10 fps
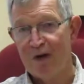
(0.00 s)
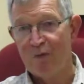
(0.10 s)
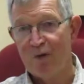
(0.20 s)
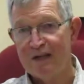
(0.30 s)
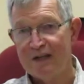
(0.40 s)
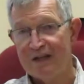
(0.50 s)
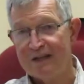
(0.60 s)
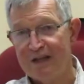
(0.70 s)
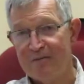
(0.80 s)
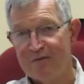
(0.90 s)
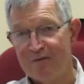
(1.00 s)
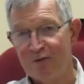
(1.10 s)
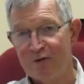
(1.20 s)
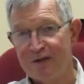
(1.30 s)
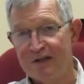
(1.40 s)
one a day before
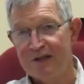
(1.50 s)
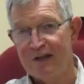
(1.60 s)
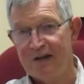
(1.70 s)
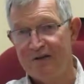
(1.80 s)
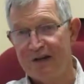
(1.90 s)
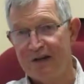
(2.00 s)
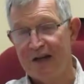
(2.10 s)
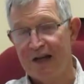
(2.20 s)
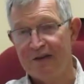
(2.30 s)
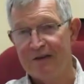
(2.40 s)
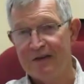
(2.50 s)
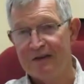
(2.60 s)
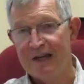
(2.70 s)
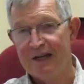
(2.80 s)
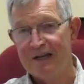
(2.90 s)
you enter the area, and then
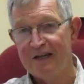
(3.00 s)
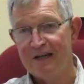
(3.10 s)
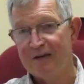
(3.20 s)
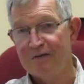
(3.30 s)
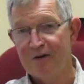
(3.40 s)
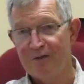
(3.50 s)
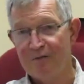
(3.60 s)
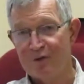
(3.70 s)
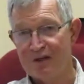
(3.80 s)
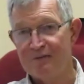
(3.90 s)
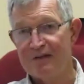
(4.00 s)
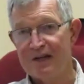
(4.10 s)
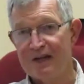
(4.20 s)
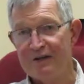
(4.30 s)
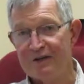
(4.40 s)
daily, and then for 7
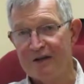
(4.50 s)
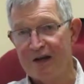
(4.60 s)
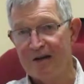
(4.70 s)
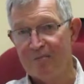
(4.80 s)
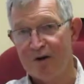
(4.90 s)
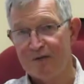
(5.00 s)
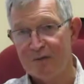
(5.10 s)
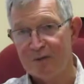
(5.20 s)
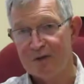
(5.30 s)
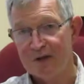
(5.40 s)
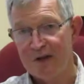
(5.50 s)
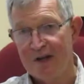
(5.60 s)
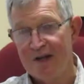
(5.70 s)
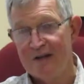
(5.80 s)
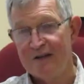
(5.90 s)
days afterwards.
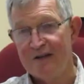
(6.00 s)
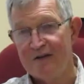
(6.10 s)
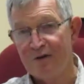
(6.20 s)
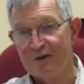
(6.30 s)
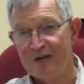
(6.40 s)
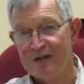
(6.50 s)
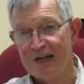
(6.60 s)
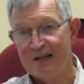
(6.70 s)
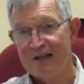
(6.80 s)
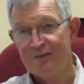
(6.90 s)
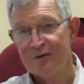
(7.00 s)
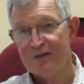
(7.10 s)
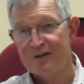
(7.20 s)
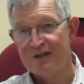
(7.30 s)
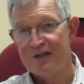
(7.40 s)
The doxycycline, which
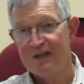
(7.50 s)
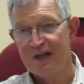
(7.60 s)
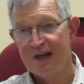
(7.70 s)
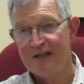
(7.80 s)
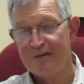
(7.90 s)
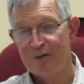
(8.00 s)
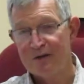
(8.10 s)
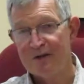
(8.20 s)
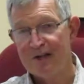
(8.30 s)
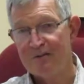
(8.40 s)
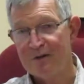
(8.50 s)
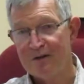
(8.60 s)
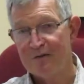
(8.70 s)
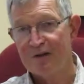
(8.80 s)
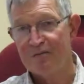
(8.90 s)
is the antibiotic, can make
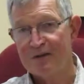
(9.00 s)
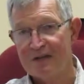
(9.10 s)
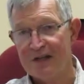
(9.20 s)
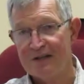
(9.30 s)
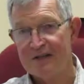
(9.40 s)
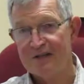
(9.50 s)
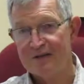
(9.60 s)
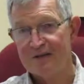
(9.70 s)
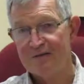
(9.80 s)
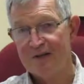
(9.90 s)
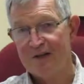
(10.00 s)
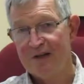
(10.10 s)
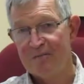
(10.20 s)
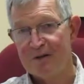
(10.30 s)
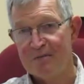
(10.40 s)
you a little bit sun sensitive.
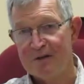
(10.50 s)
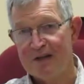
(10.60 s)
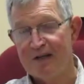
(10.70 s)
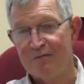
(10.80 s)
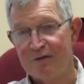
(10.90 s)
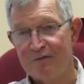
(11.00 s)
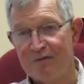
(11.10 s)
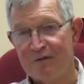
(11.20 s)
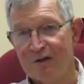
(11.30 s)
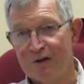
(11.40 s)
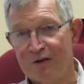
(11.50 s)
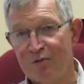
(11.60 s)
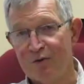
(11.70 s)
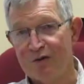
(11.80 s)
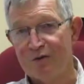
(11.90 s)
Must be taken with a full glass of
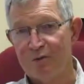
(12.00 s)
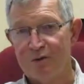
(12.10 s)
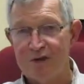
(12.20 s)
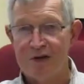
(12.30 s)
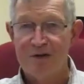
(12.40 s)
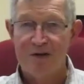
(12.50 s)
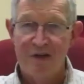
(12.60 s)
water. Also